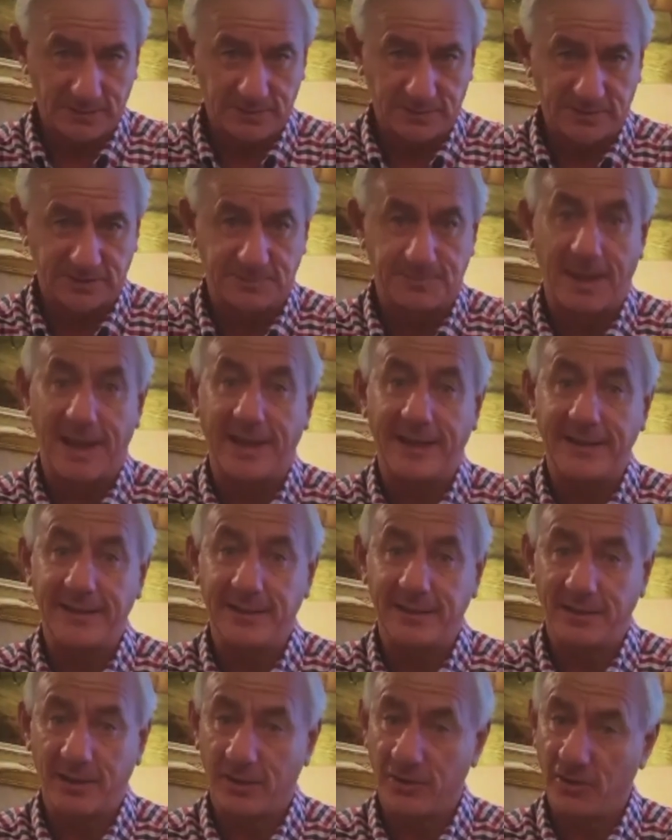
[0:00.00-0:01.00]

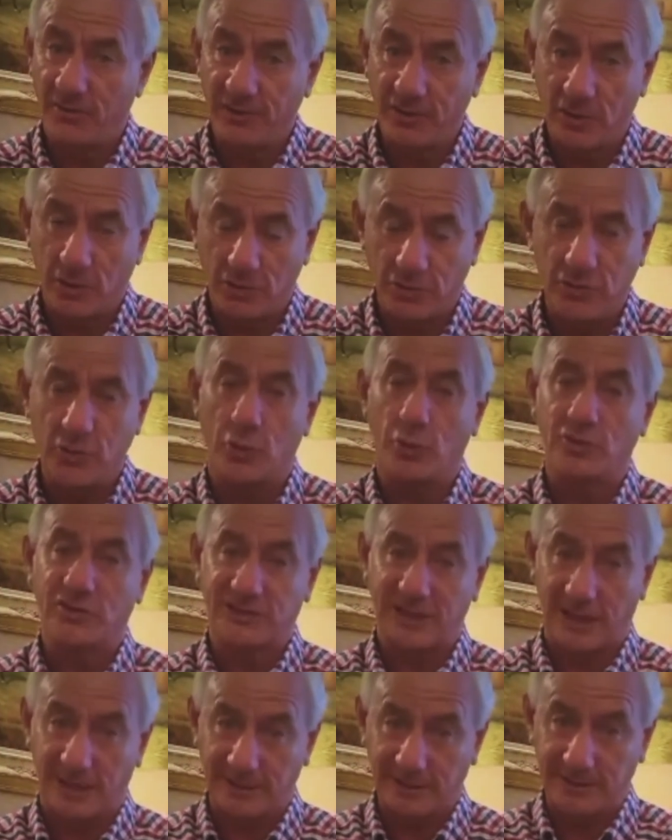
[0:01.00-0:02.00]
Spain, another young
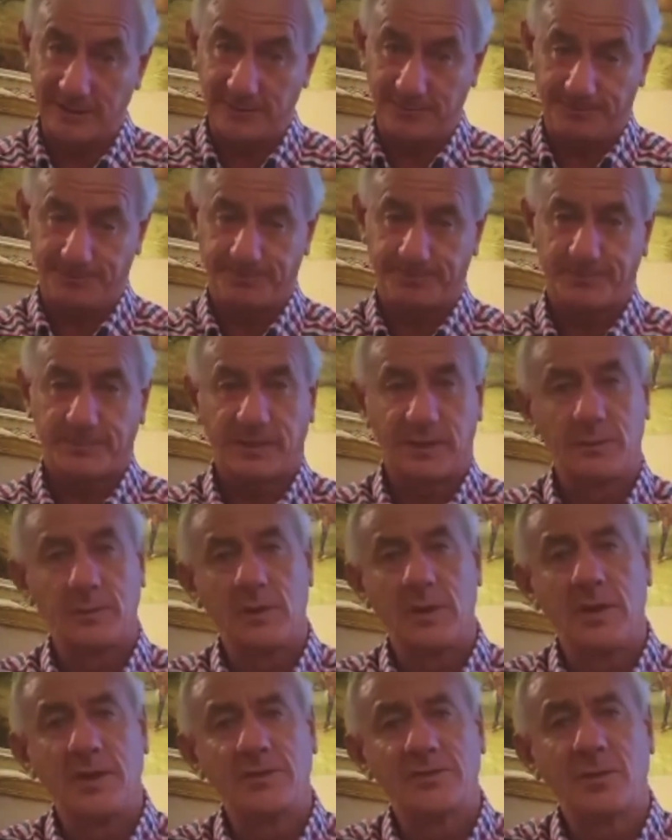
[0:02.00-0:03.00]
side.
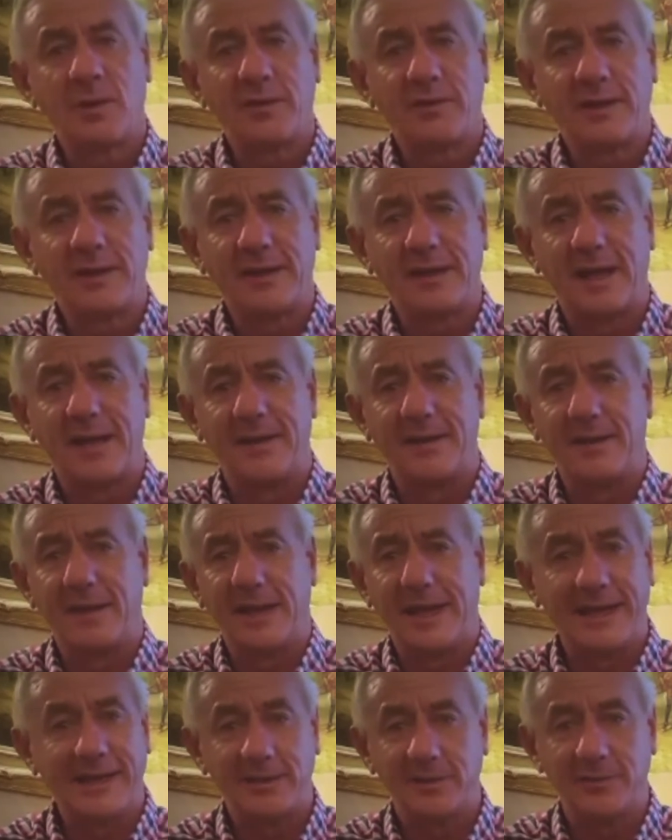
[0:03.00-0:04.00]
So I think, and
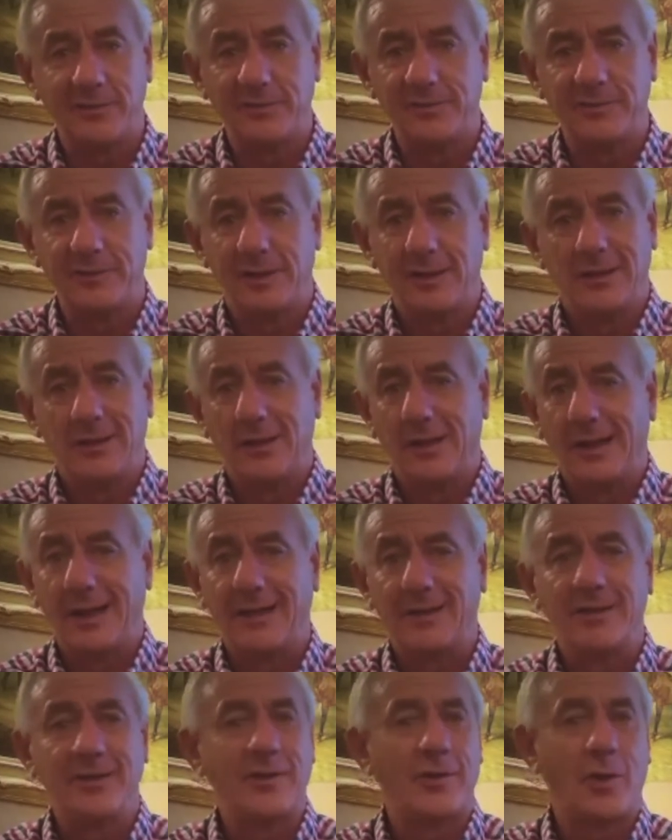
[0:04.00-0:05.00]

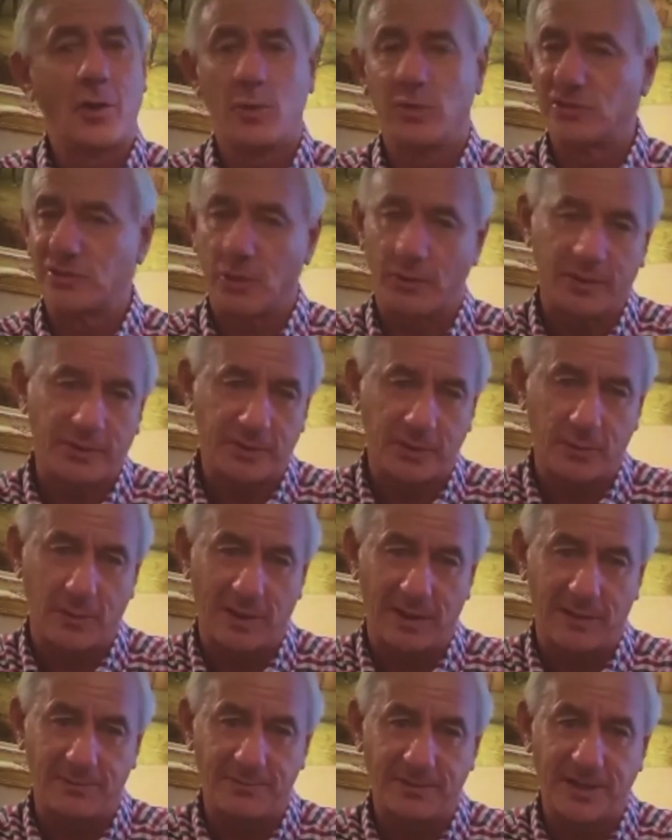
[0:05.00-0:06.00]
England are always going to do
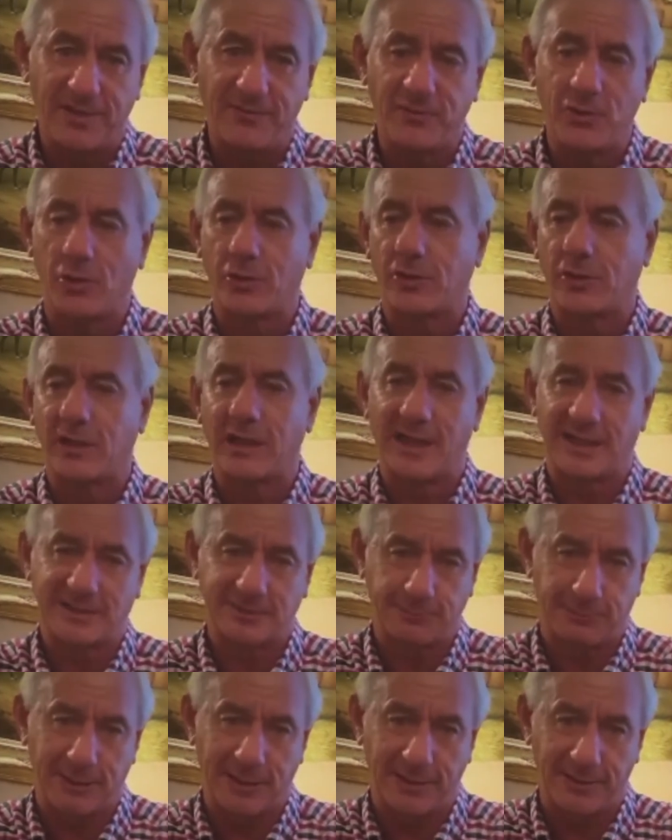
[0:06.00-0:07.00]
well. They've got class
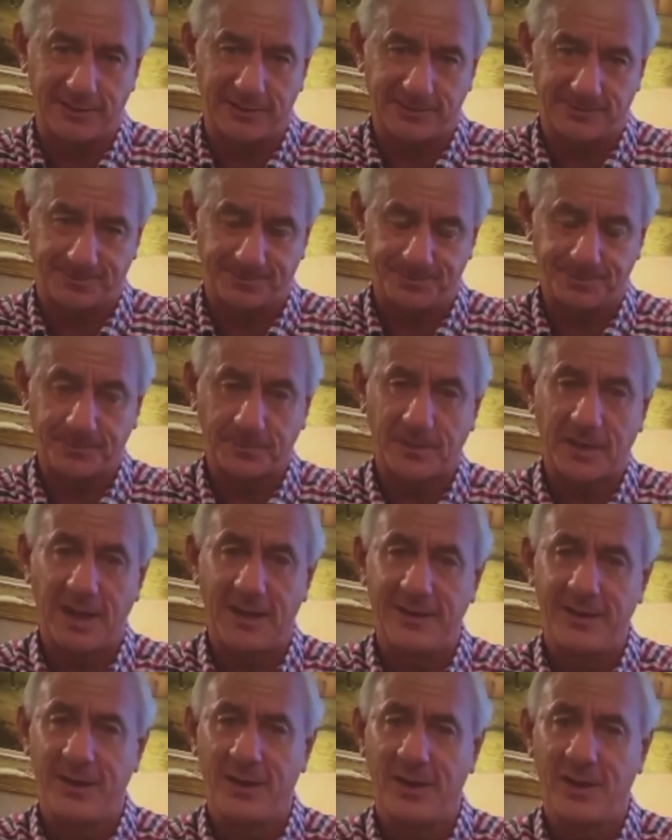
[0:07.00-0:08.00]
players,
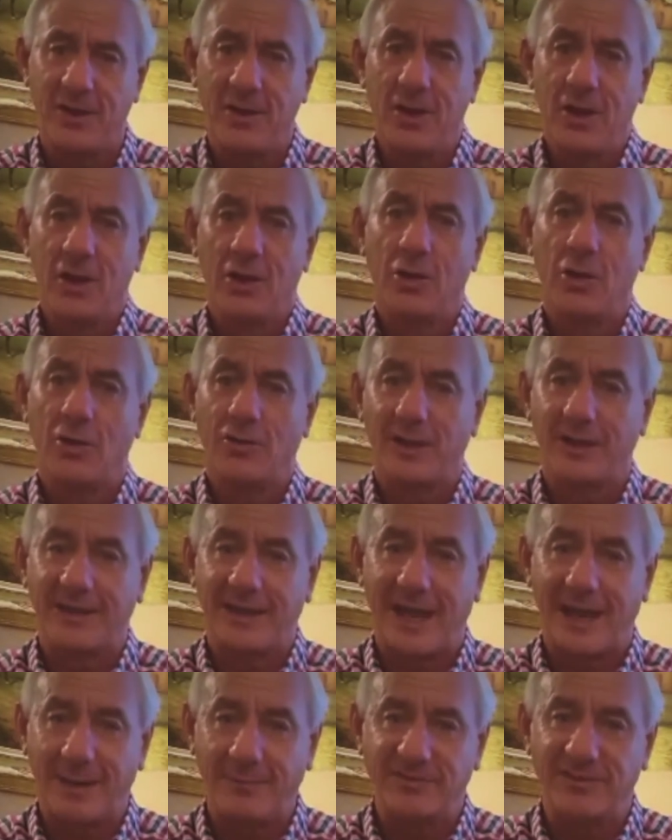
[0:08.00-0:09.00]
and a lot of their
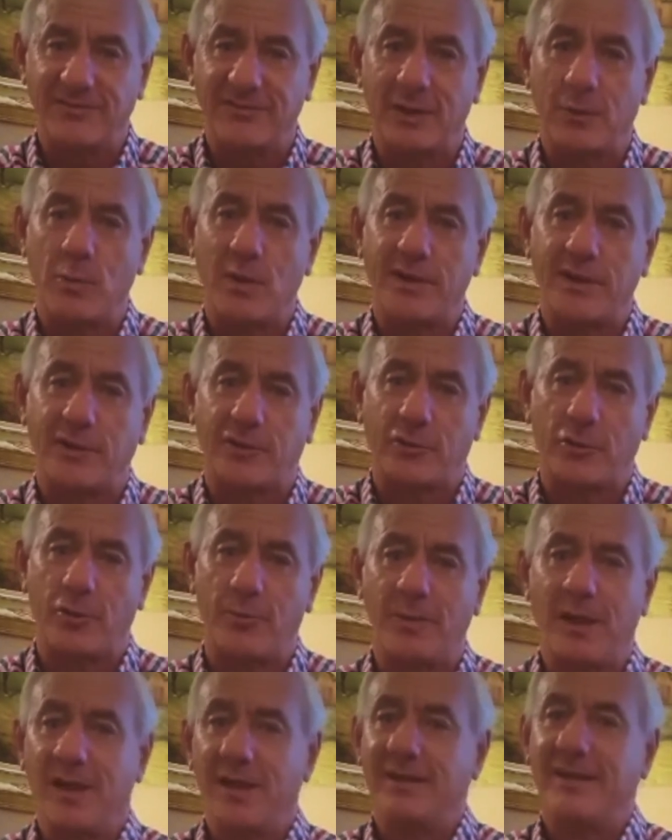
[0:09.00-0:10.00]
games, if they win the
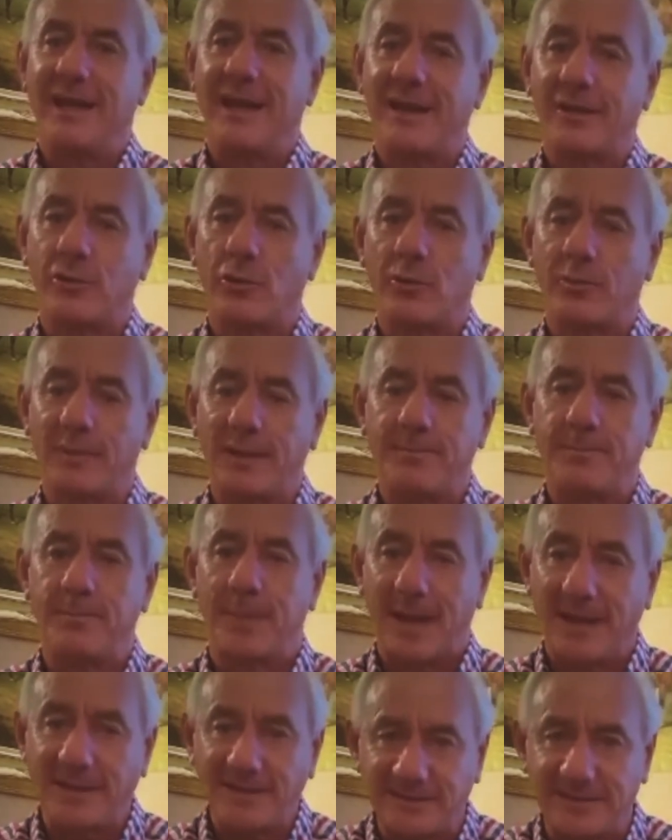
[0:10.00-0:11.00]
group, they're going to be
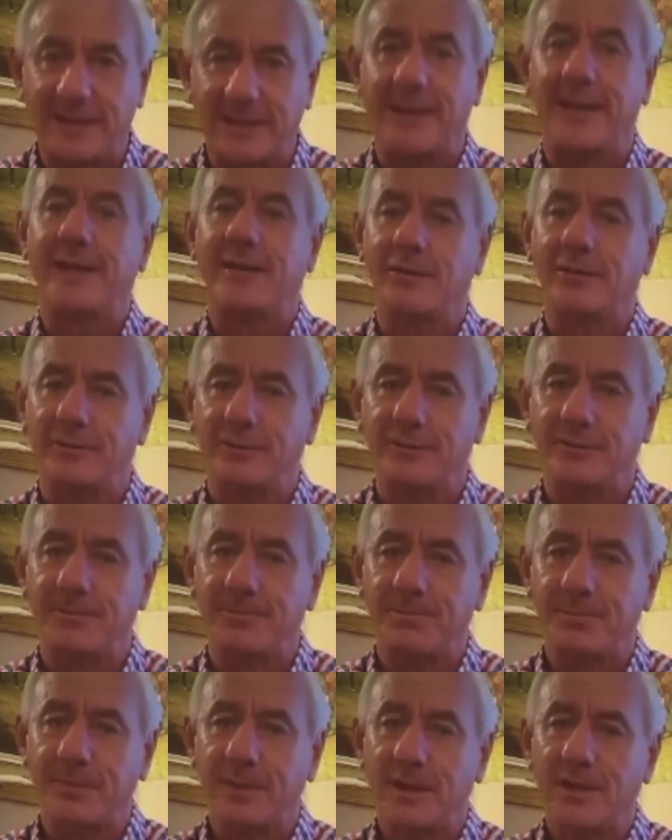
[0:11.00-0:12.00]
based in England.
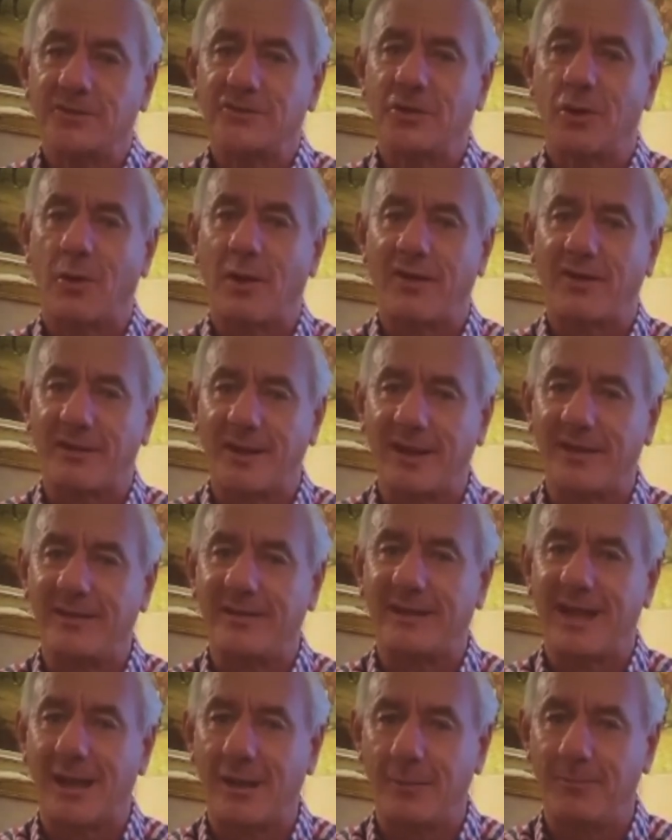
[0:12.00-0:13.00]
So I think
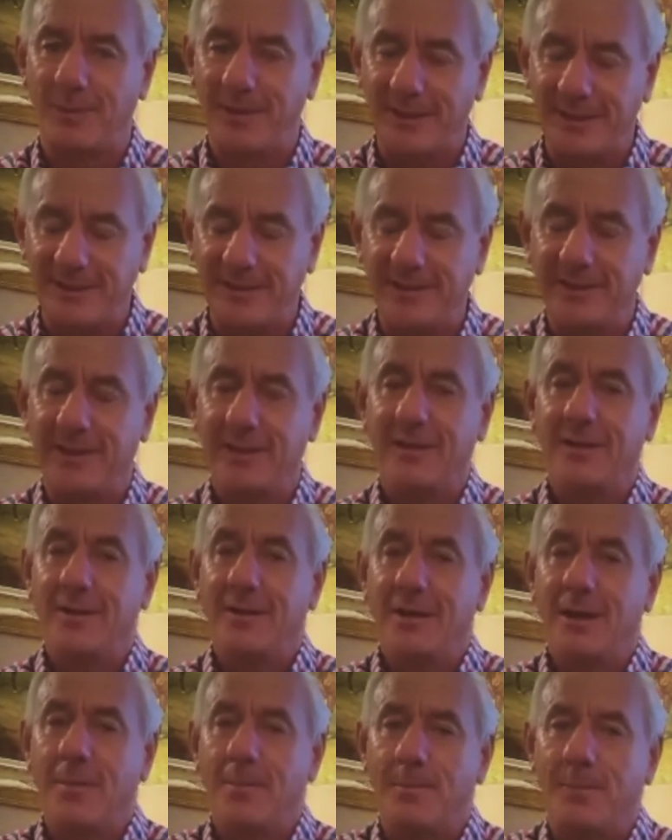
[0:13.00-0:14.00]
that'll be
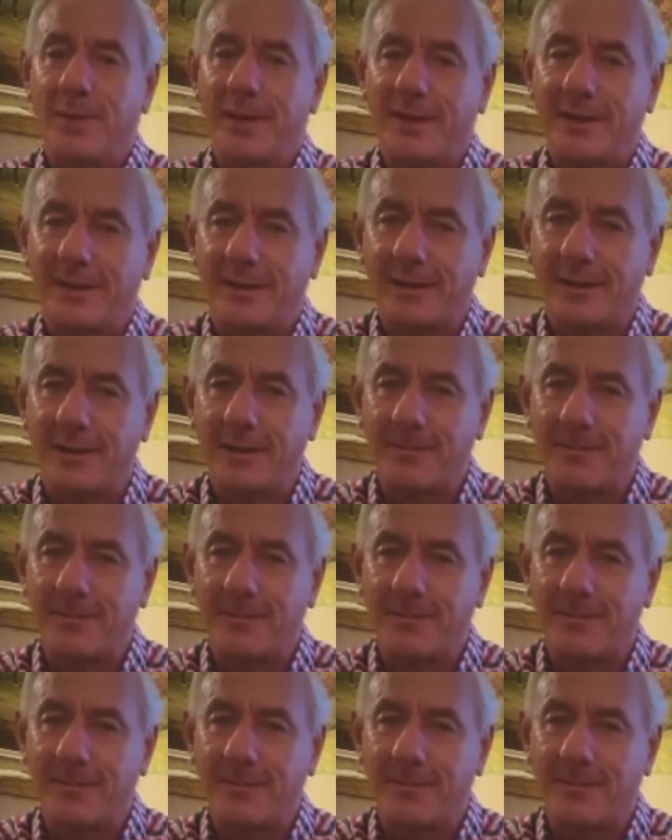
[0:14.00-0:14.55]
a big